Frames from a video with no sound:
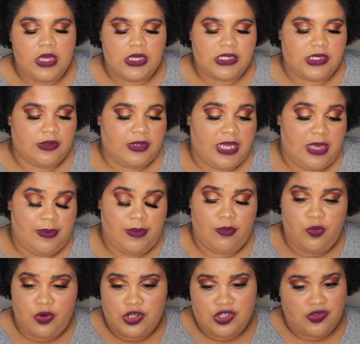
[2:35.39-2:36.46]
So to keep it
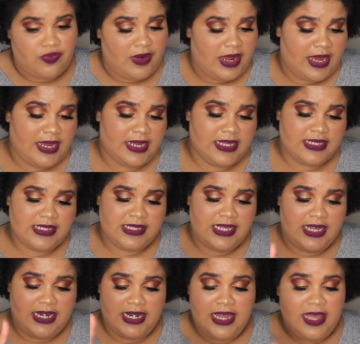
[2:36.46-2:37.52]
moisturized,
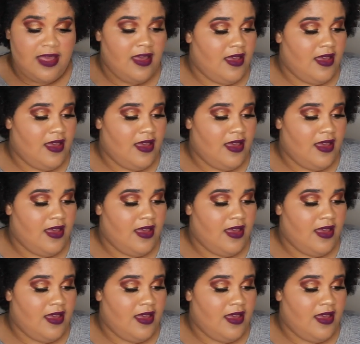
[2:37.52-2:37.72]
and